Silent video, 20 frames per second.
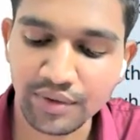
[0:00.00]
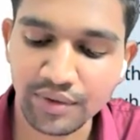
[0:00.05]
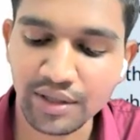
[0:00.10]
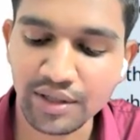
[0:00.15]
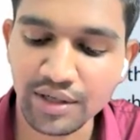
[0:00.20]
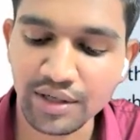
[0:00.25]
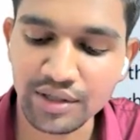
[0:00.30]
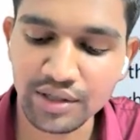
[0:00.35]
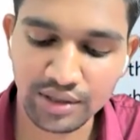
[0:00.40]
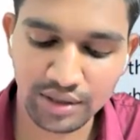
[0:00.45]
when
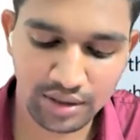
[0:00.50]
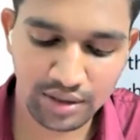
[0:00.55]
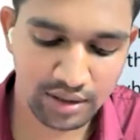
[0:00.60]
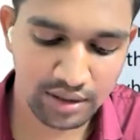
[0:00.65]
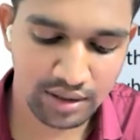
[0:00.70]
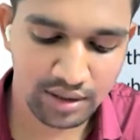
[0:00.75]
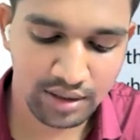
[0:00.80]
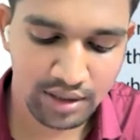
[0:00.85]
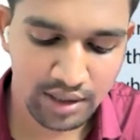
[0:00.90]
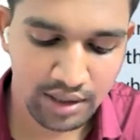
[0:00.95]

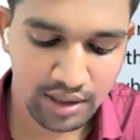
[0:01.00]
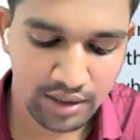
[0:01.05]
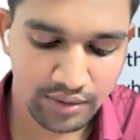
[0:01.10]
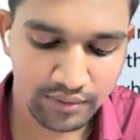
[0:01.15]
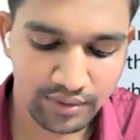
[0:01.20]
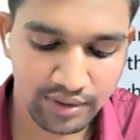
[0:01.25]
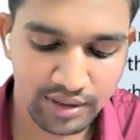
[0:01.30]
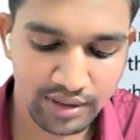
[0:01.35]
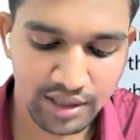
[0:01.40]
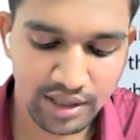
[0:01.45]
registered
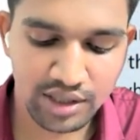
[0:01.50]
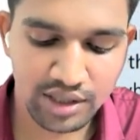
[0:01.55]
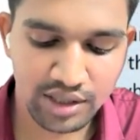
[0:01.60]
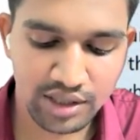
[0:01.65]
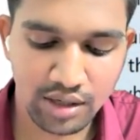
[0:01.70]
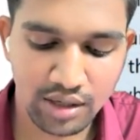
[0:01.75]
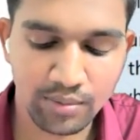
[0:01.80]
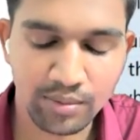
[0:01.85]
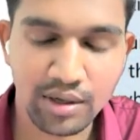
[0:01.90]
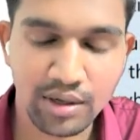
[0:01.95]
with the
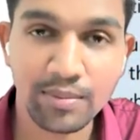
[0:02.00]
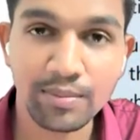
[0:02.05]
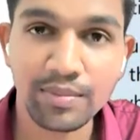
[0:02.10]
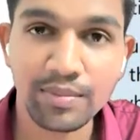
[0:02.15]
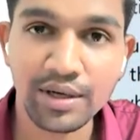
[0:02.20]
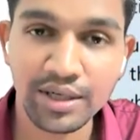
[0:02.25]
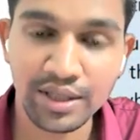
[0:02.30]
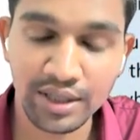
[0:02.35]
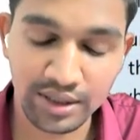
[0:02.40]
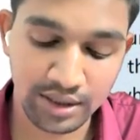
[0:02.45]
register of
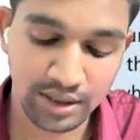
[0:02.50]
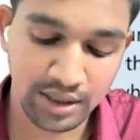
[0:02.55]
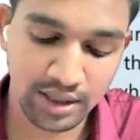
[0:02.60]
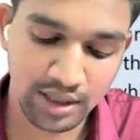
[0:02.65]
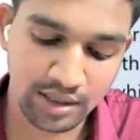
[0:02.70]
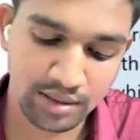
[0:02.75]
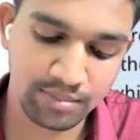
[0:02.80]
companies,